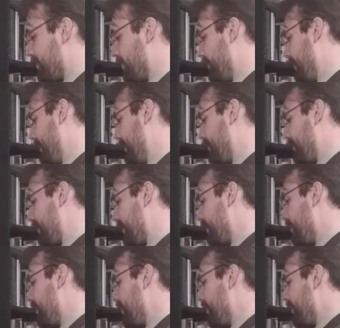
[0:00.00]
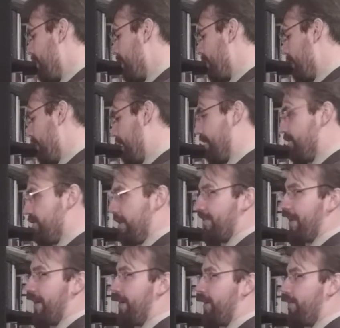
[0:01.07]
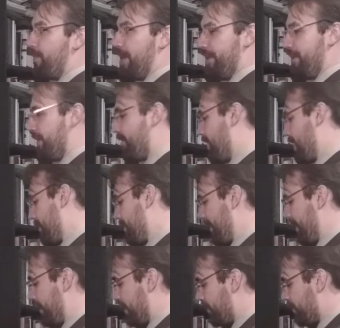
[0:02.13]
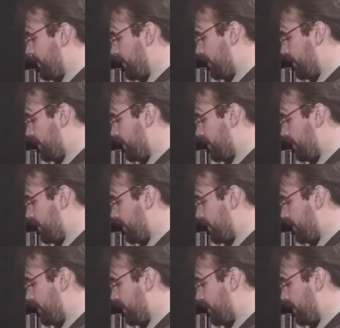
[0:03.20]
so we'll use it, the G minor prelude of Rachmaninoff.